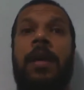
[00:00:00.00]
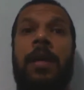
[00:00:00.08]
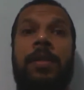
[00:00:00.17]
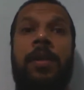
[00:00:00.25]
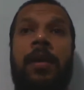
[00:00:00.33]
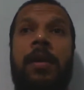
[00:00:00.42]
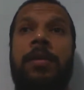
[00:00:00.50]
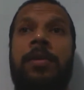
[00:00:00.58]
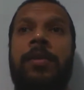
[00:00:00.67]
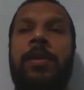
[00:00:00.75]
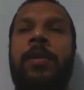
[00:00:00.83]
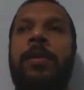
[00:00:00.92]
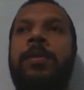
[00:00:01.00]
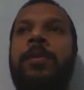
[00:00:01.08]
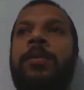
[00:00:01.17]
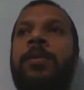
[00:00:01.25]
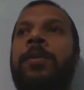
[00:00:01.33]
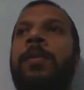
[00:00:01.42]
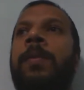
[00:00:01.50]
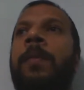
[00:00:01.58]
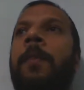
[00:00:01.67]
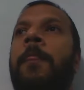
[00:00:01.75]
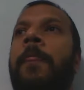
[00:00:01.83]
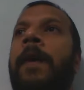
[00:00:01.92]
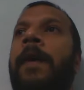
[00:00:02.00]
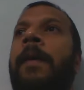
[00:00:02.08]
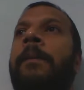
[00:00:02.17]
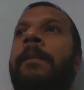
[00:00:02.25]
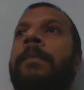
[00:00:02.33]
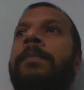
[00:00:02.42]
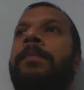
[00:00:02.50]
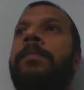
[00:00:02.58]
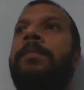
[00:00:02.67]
Is your country going through um,